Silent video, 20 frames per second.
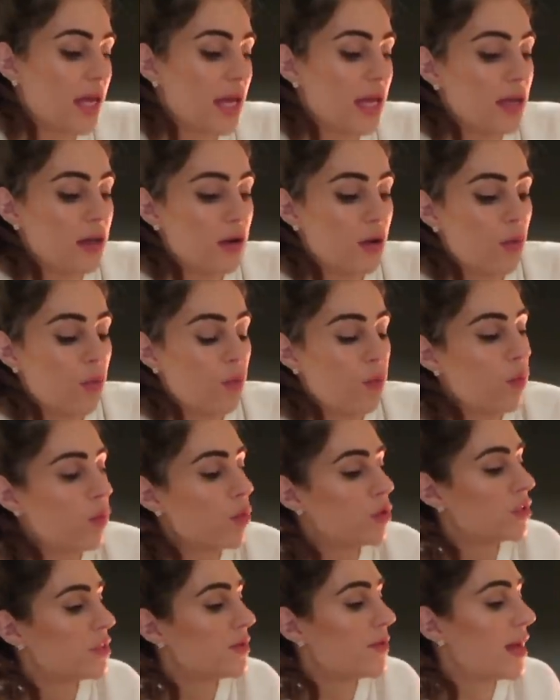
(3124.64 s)
in
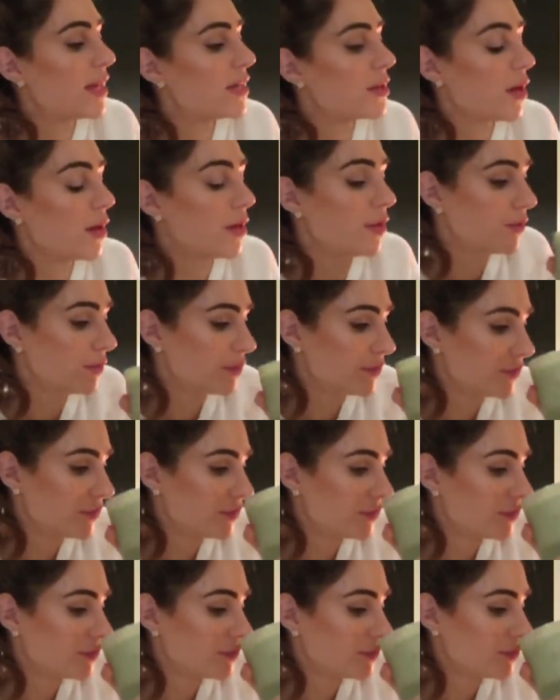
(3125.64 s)
Water Meadow,
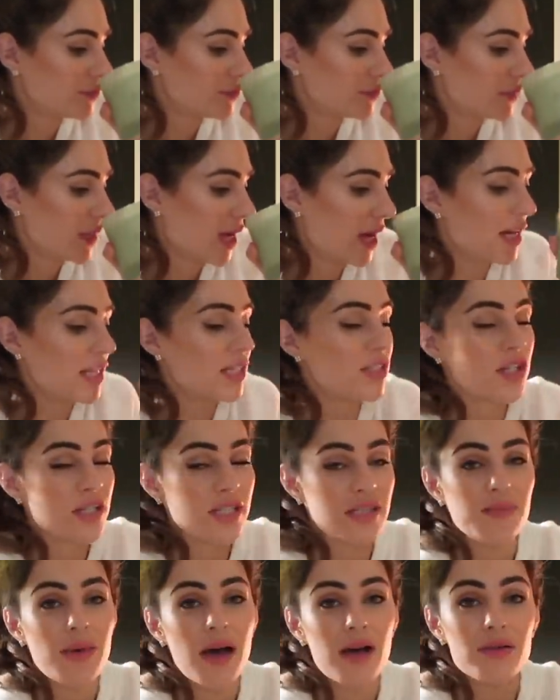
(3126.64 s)
and it
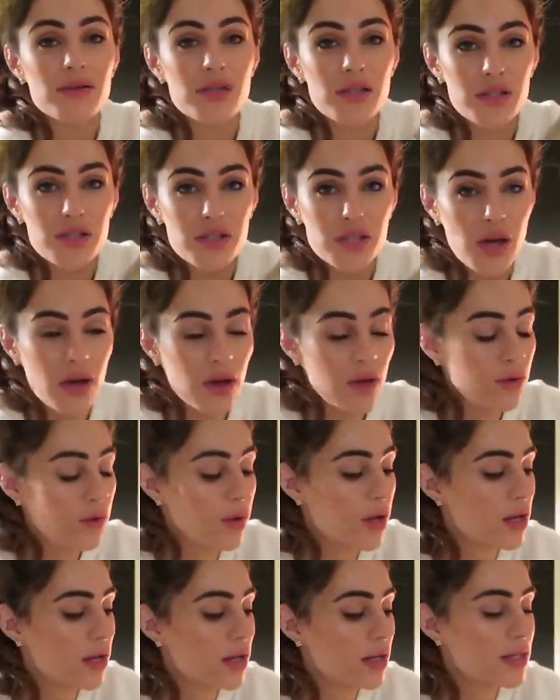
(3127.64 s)
just smells
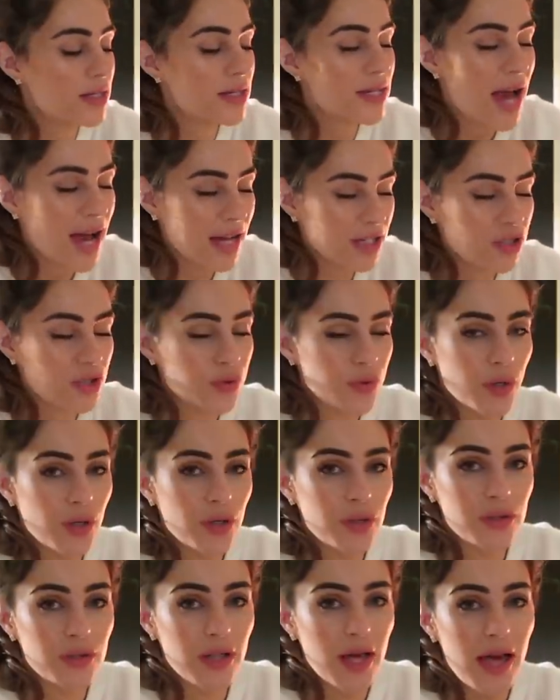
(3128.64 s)
so
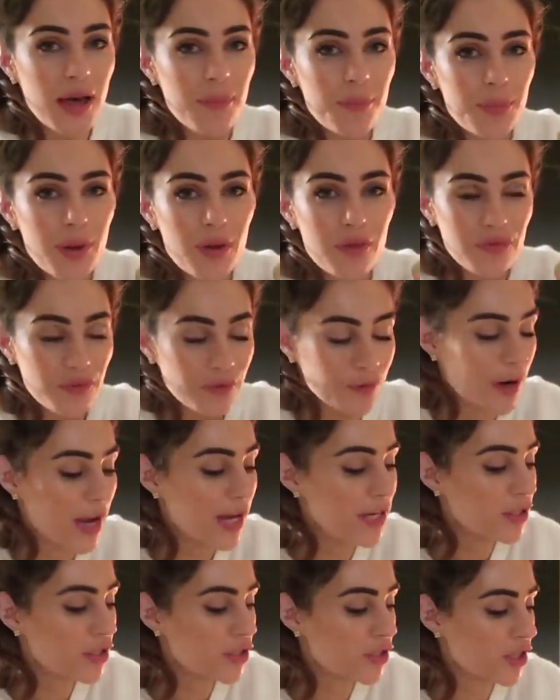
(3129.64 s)
natural but
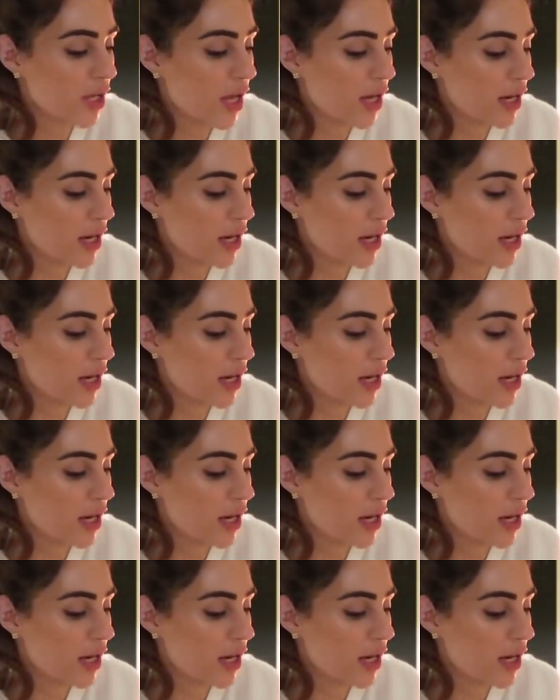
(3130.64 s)
fresh,